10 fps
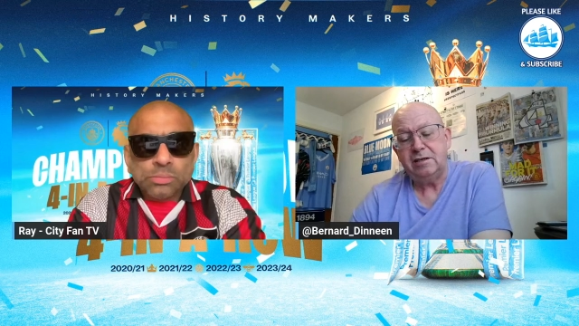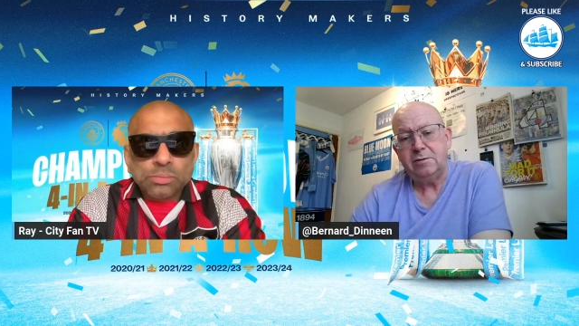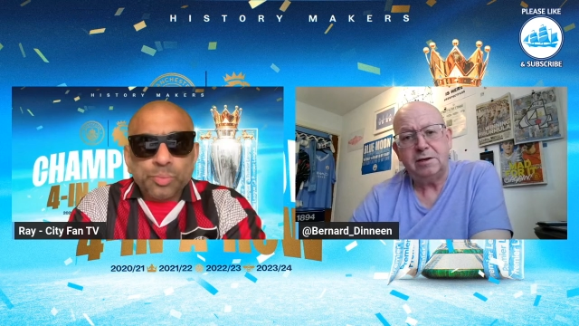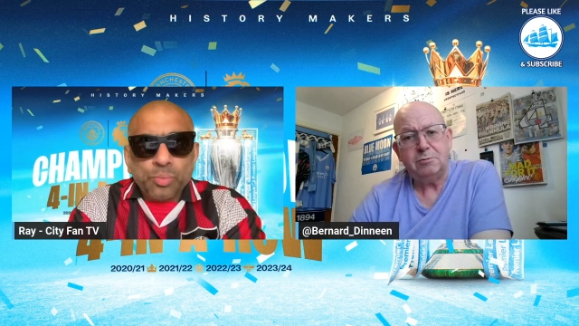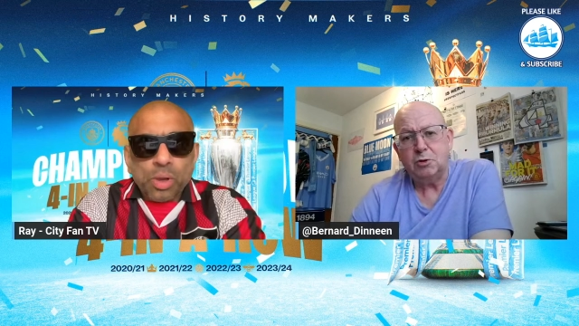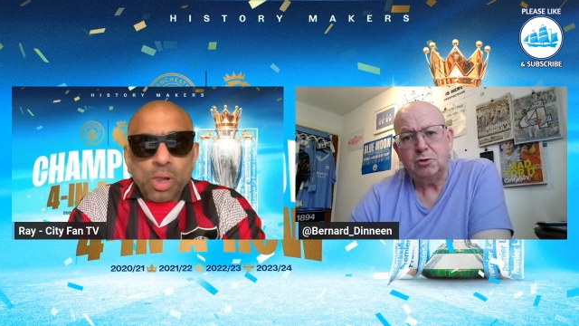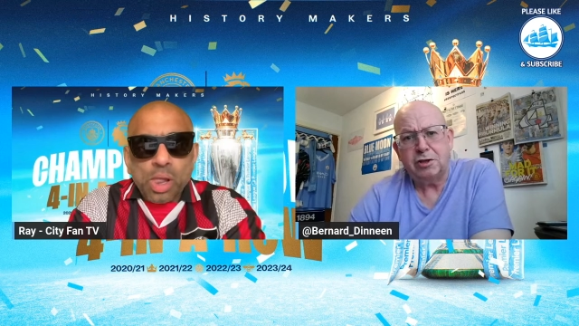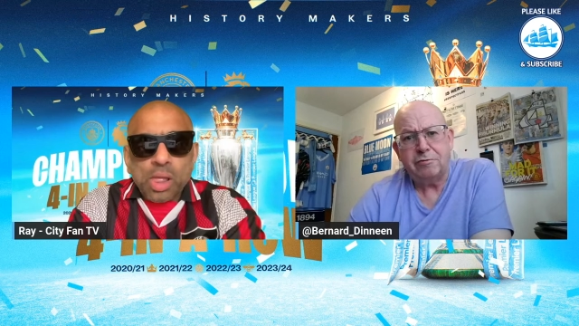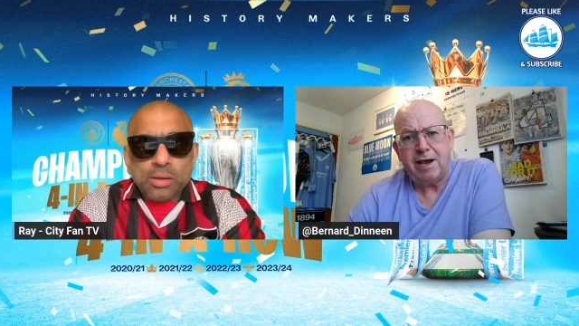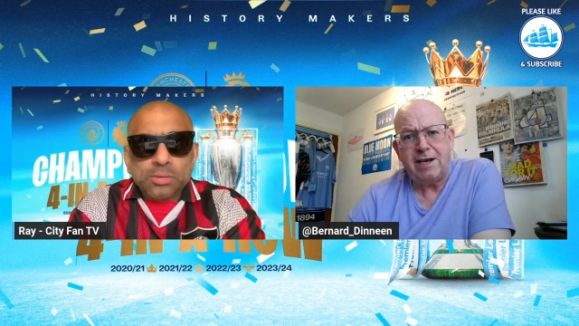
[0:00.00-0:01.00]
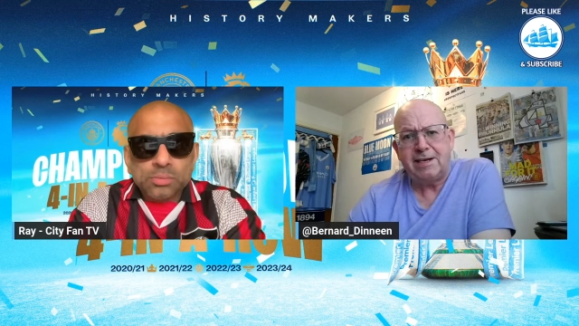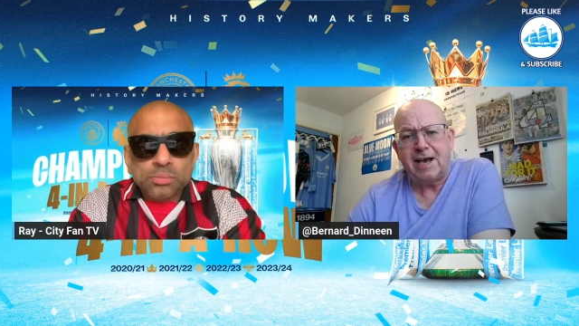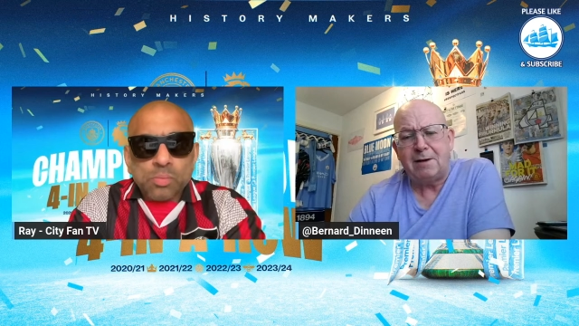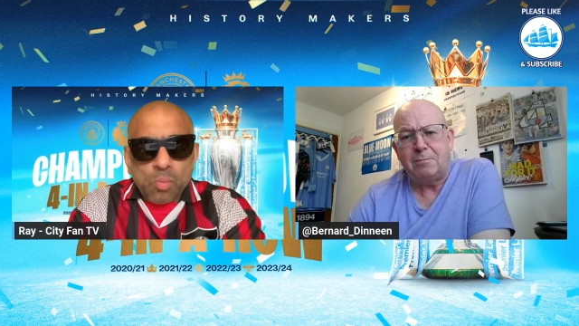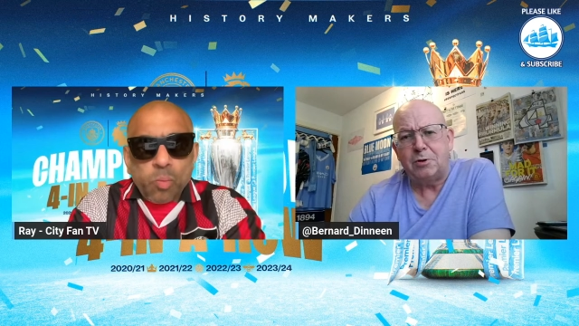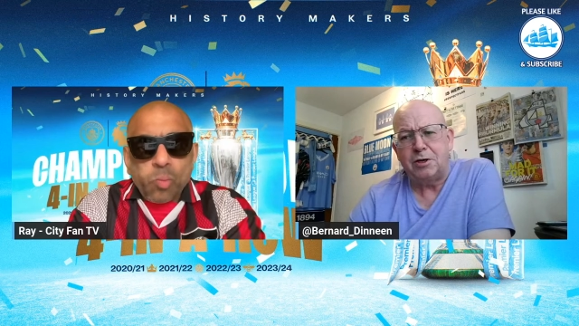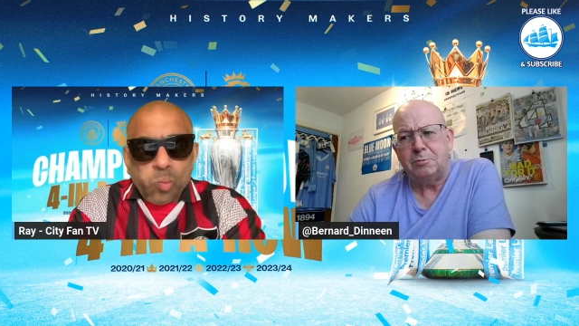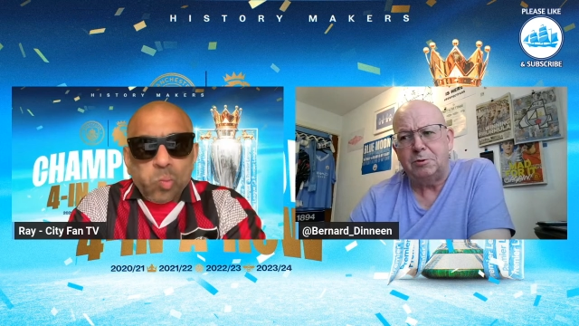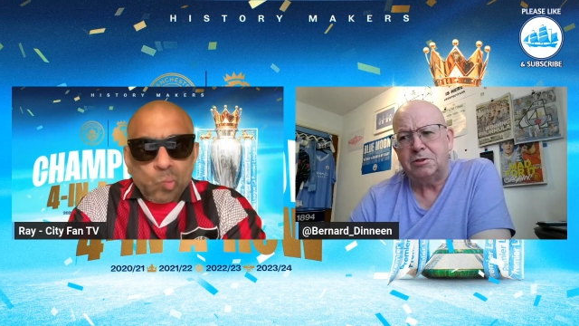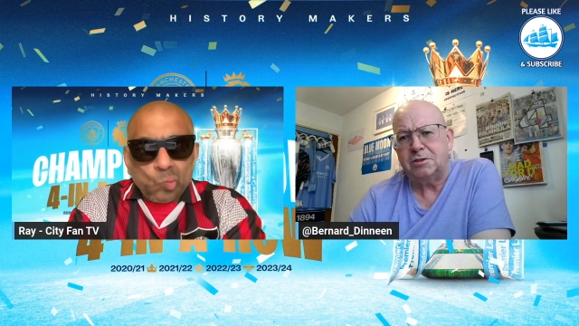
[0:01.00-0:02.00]
Speaker 1: do it. He was under the radar, but
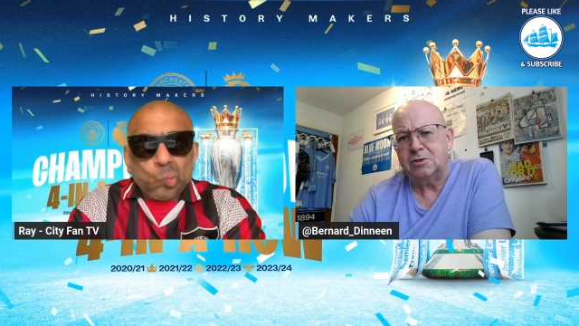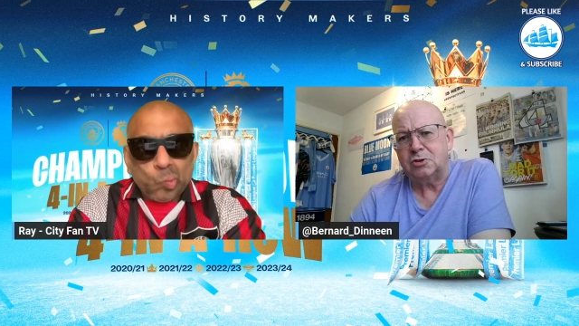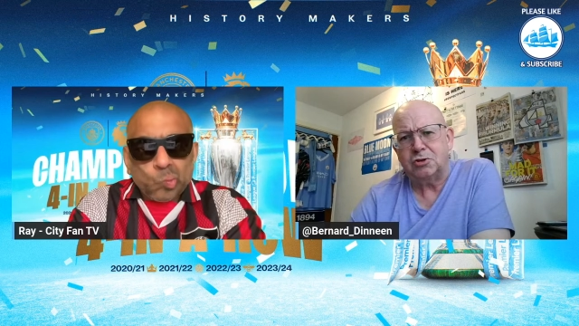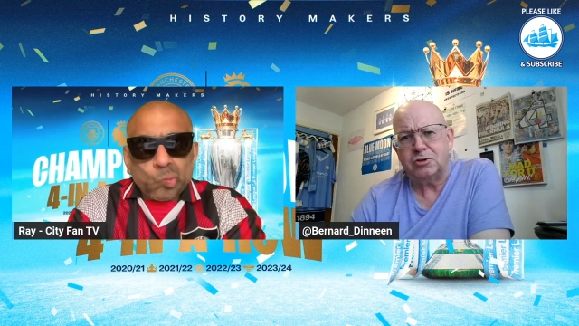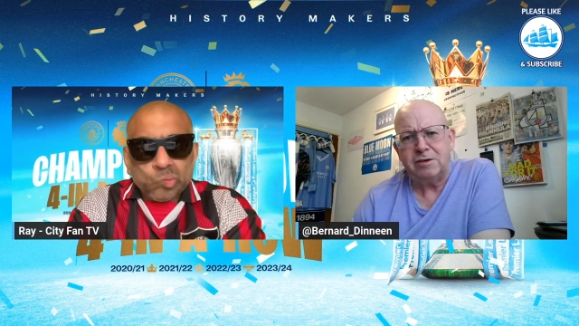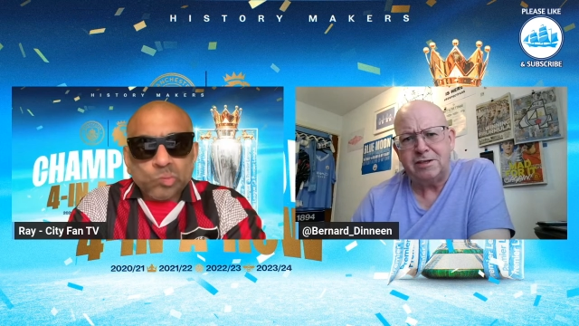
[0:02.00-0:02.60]
he was just in